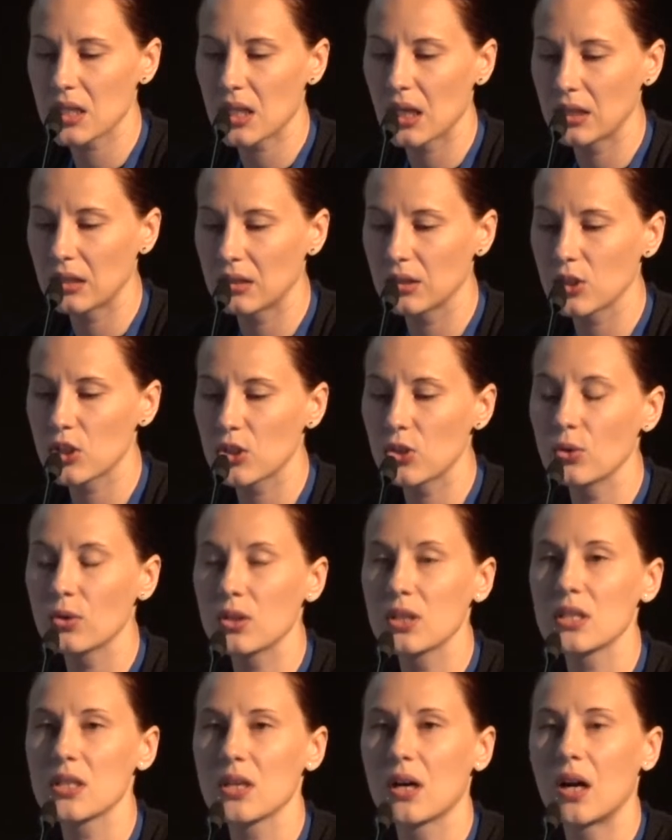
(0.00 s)
that
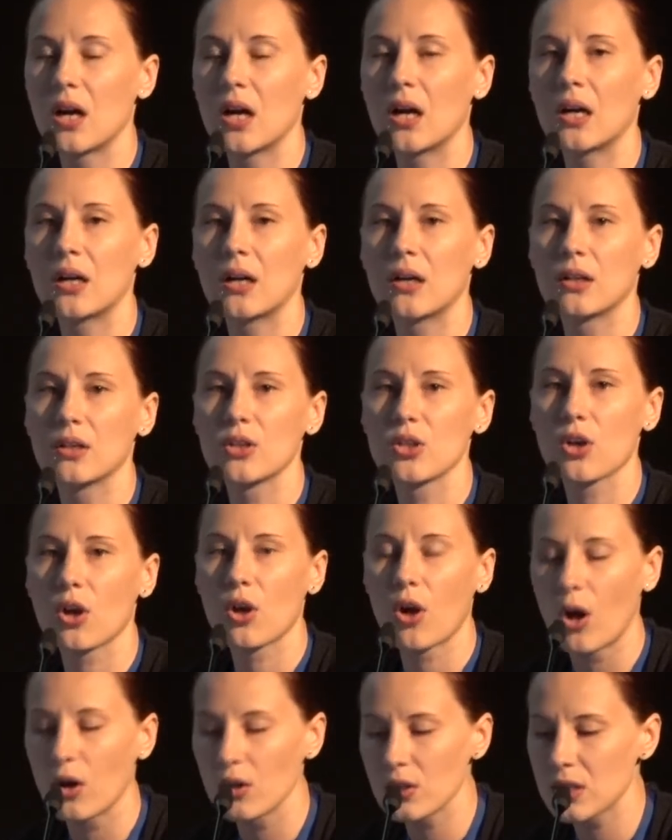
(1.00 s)
students are
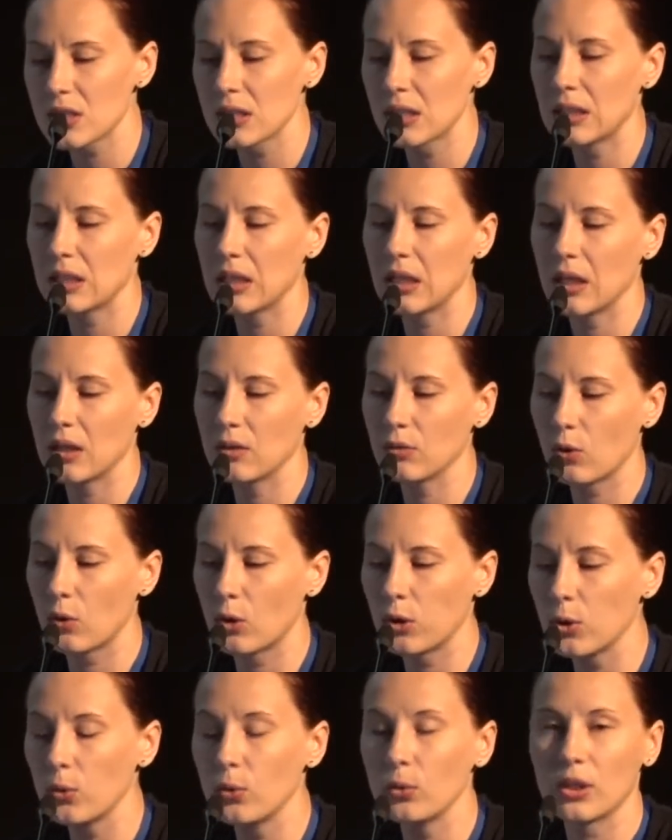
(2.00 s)
constantly
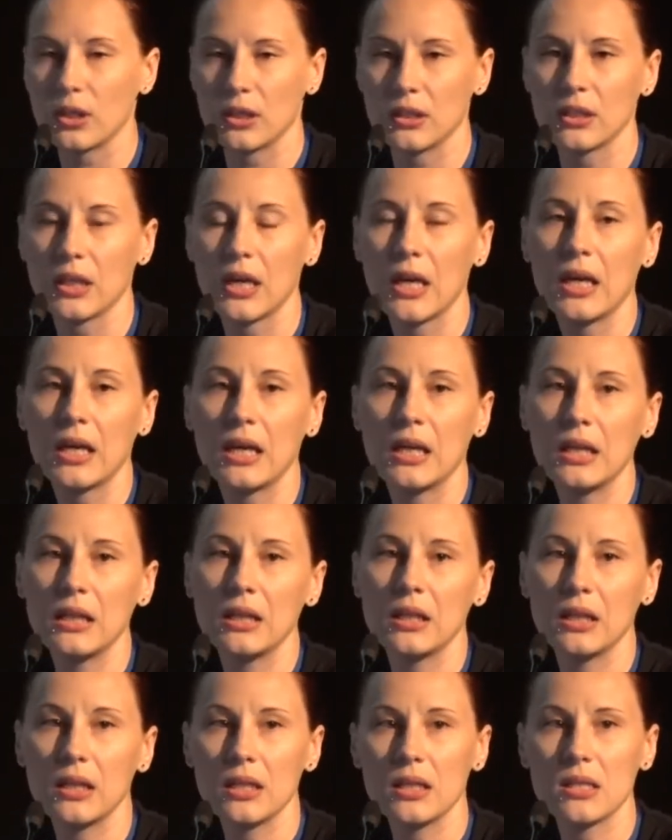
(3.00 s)
included in
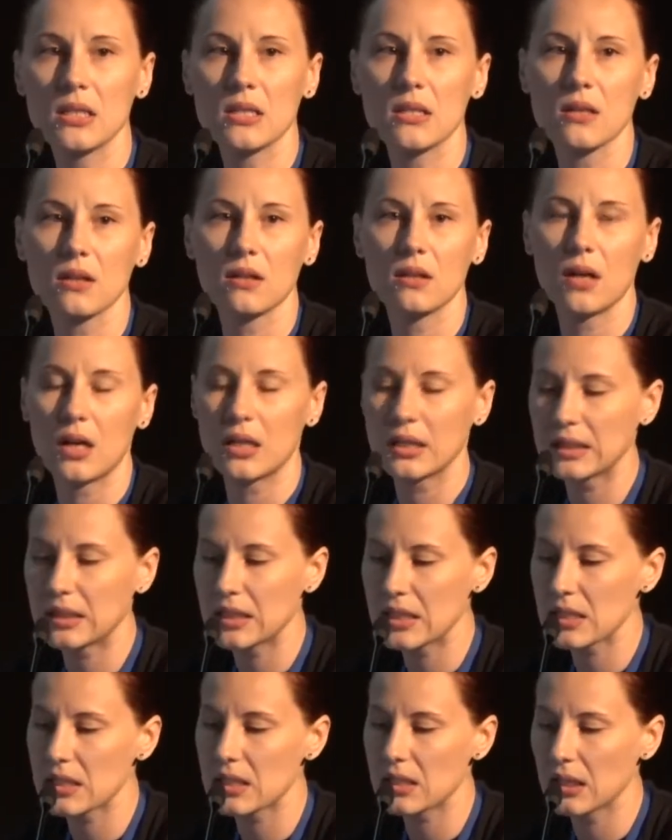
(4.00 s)
these
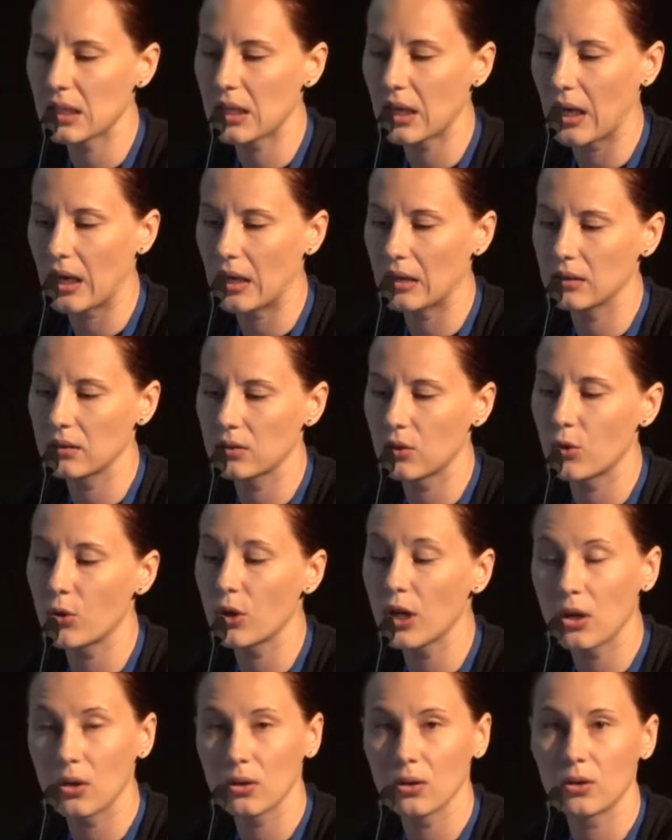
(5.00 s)
artistic and
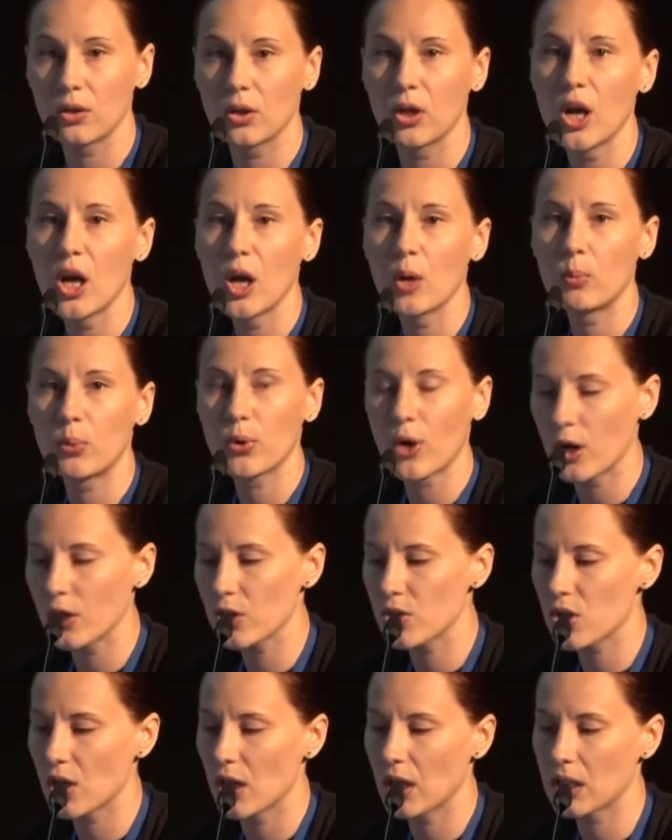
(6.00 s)
curricular
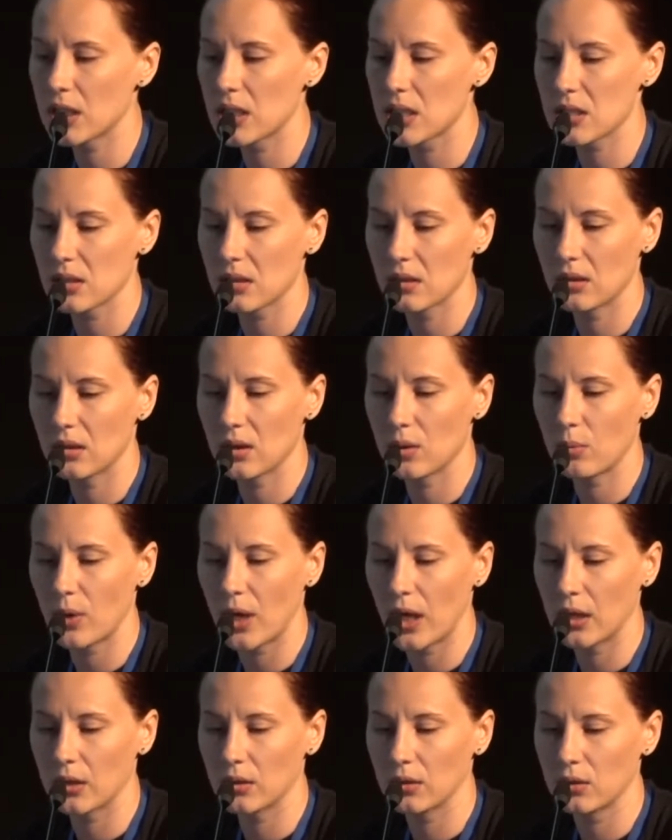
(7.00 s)
projects
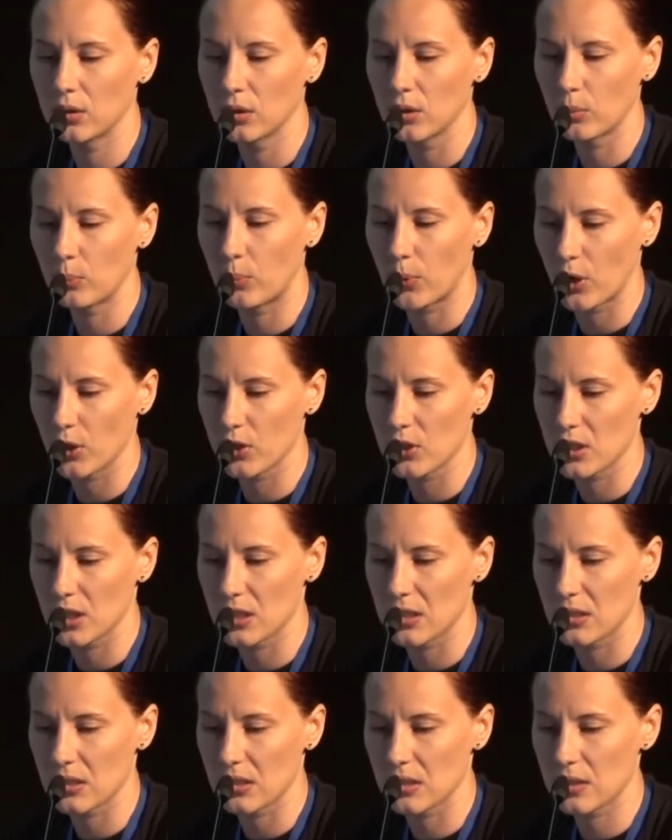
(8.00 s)
and
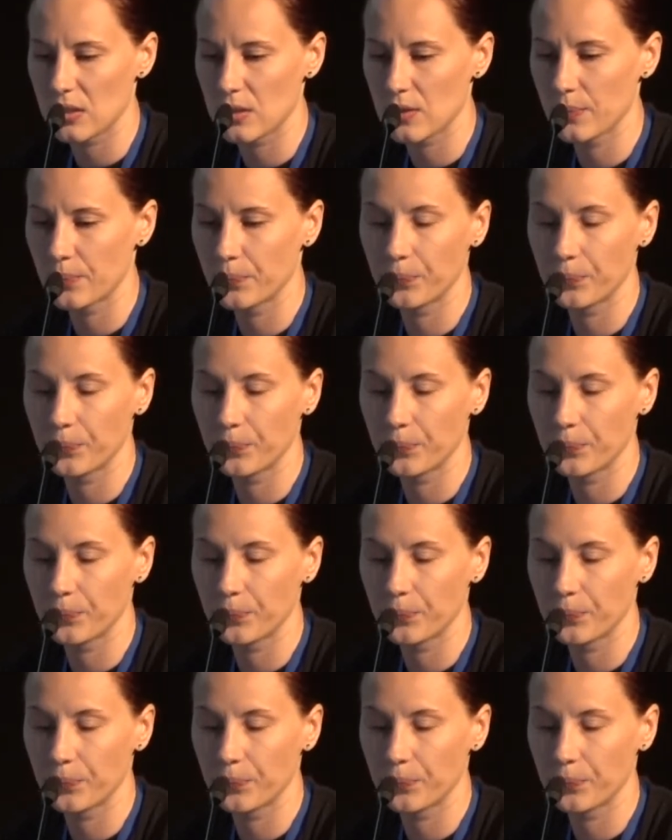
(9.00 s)
processes.